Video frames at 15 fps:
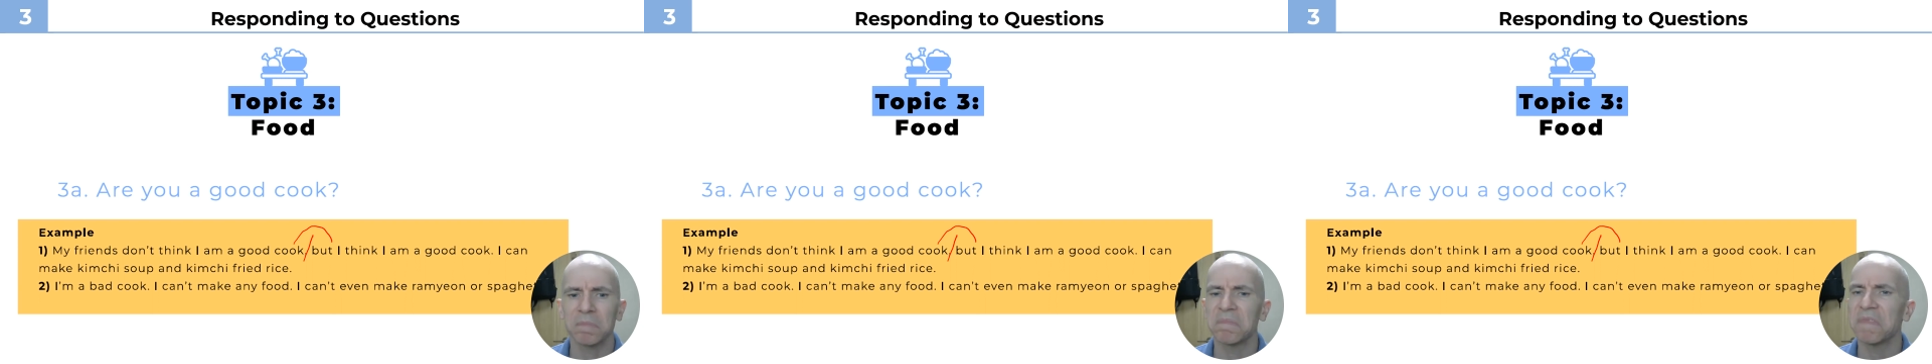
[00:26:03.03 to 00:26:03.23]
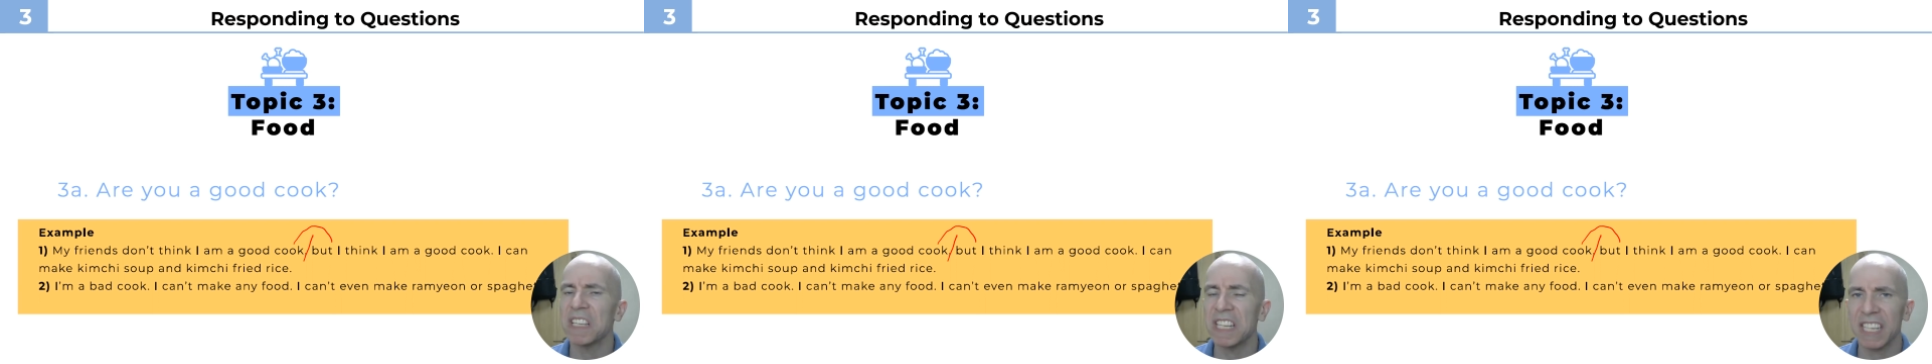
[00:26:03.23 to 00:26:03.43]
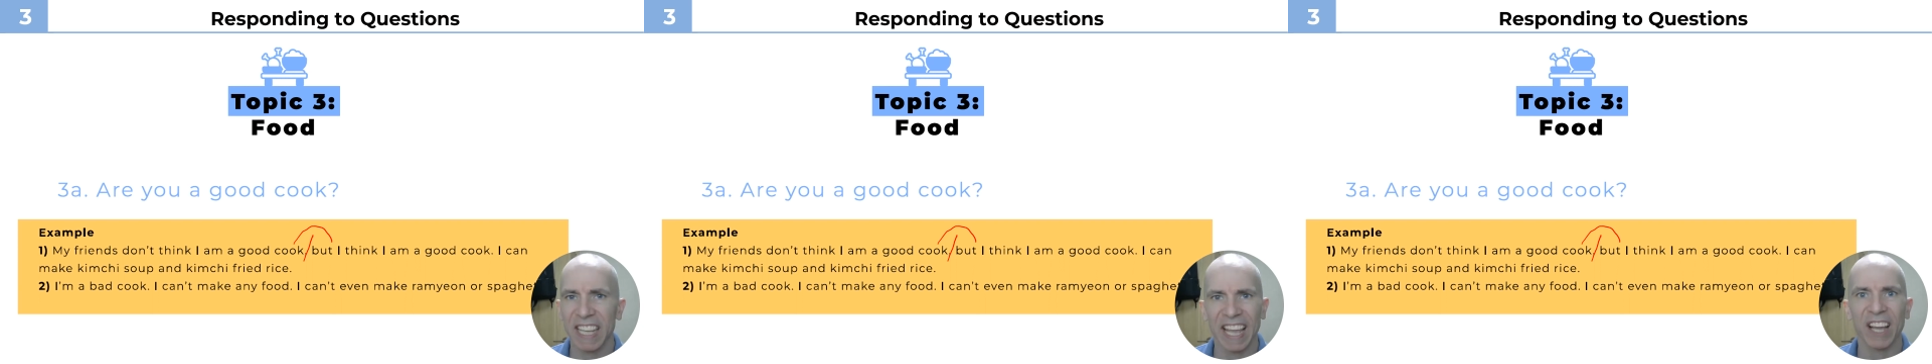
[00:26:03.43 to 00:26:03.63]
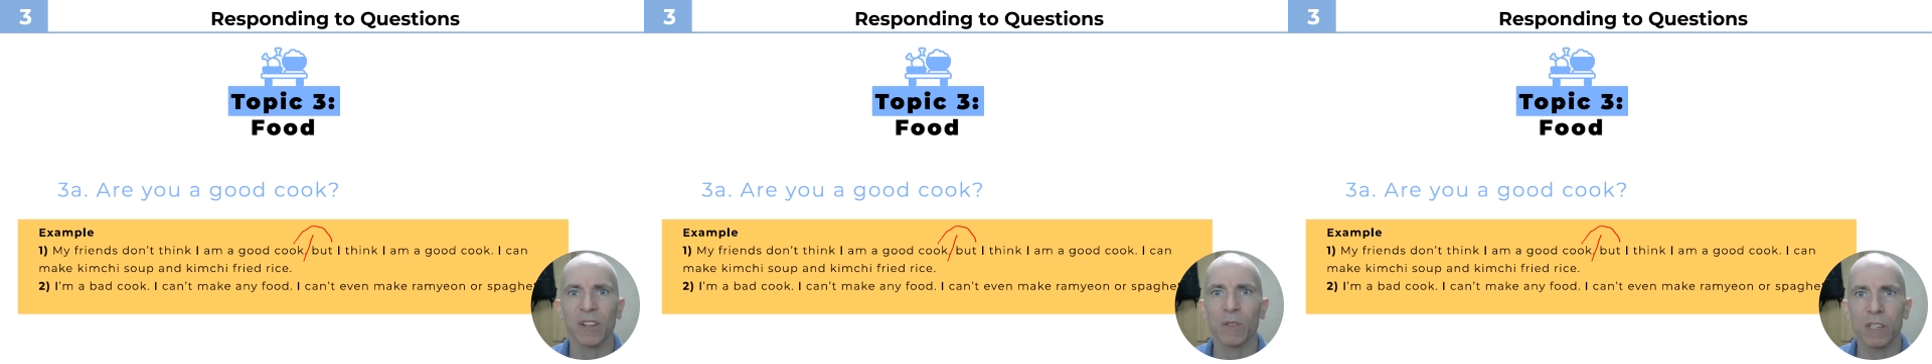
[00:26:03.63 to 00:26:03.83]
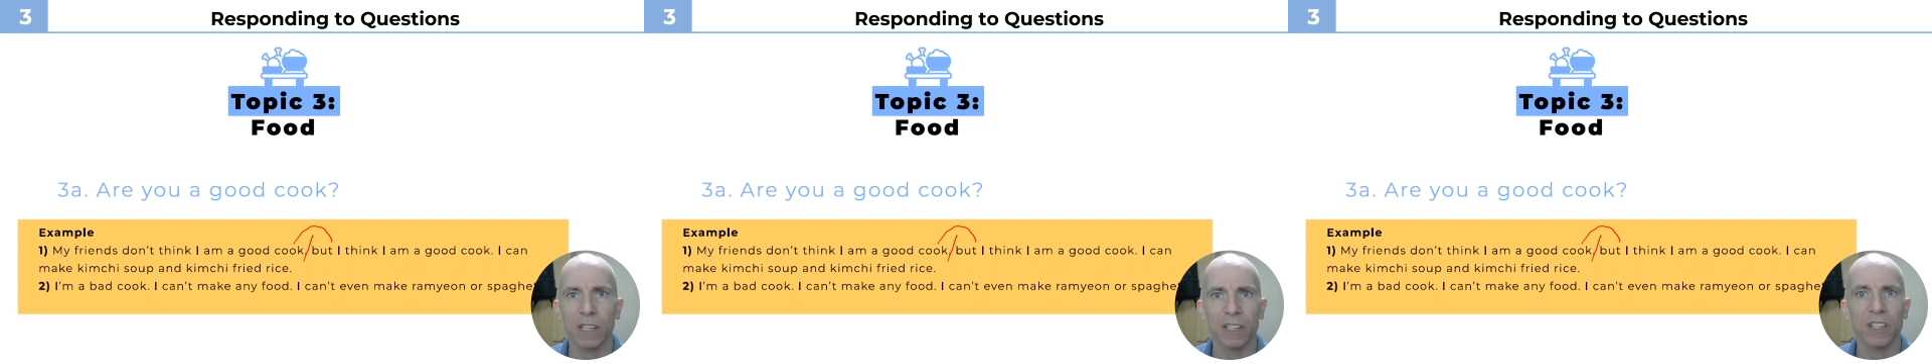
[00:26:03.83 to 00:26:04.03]
This
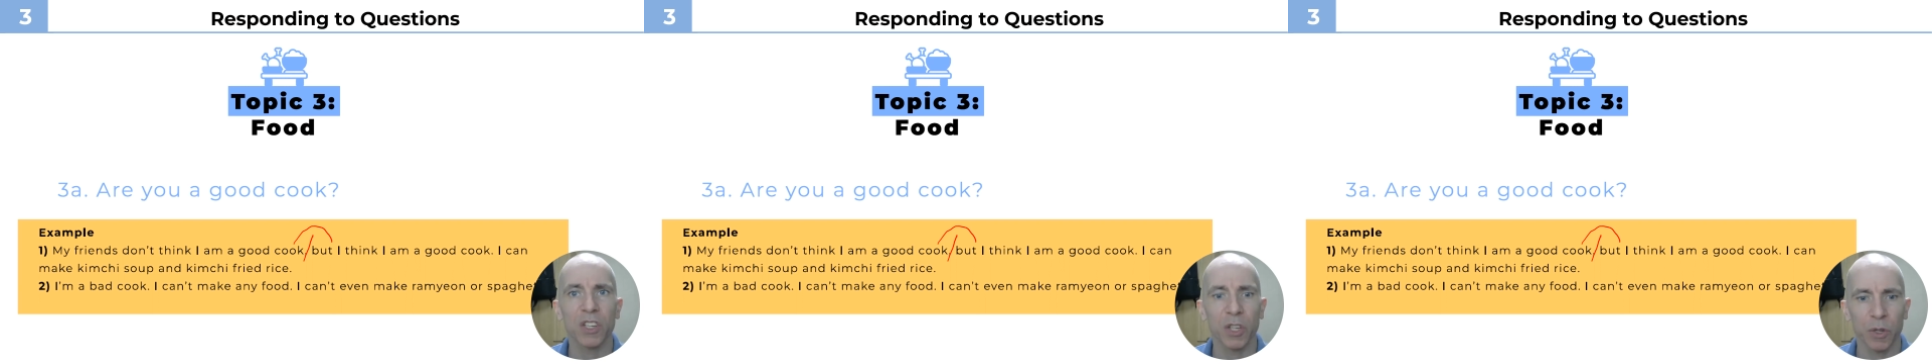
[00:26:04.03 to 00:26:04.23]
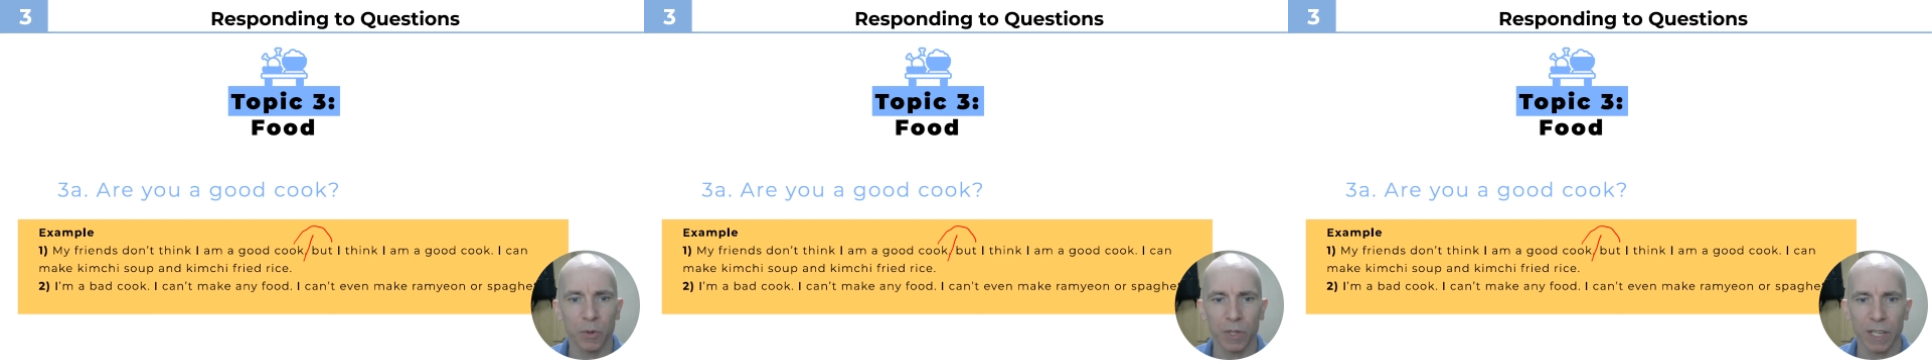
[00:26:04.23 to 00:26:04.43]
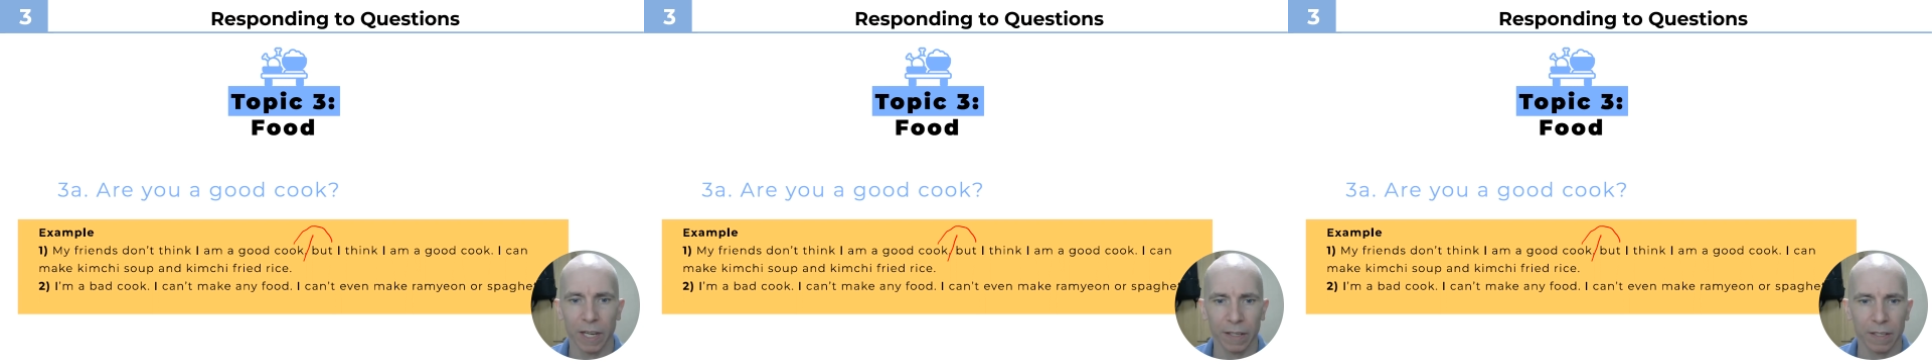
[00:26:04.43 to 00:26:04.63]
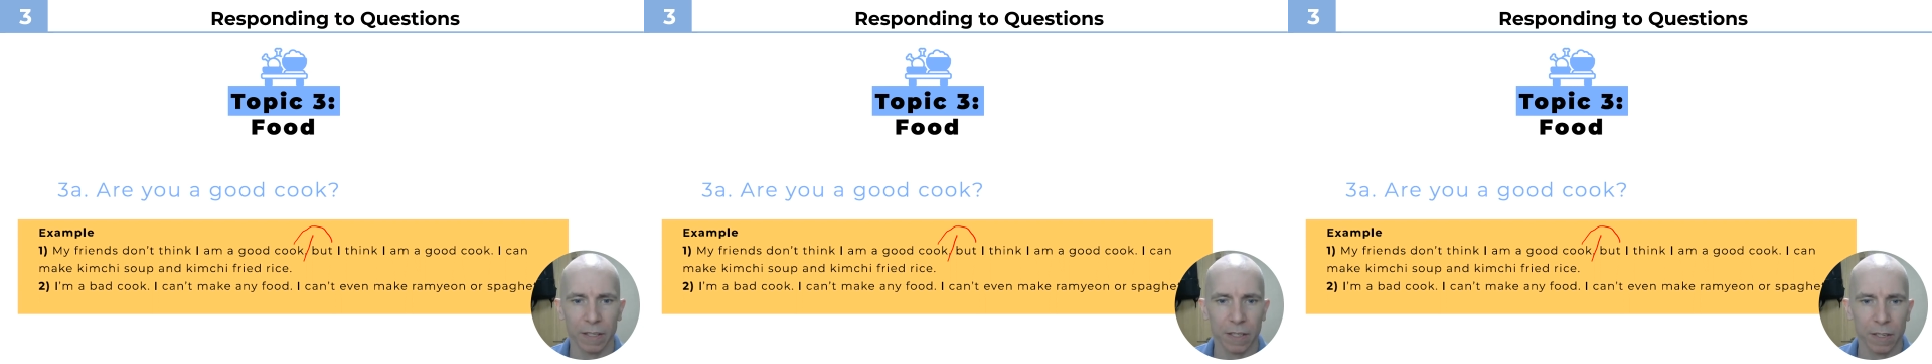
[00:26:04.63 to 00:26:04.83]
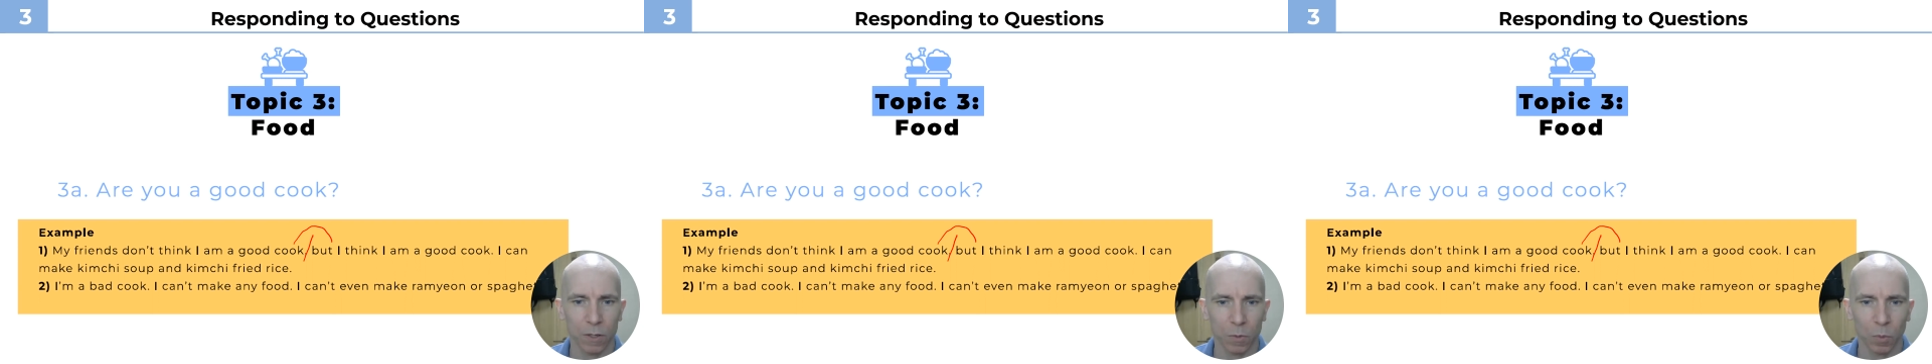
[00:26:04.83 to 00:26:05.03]
counts as 2 sentences,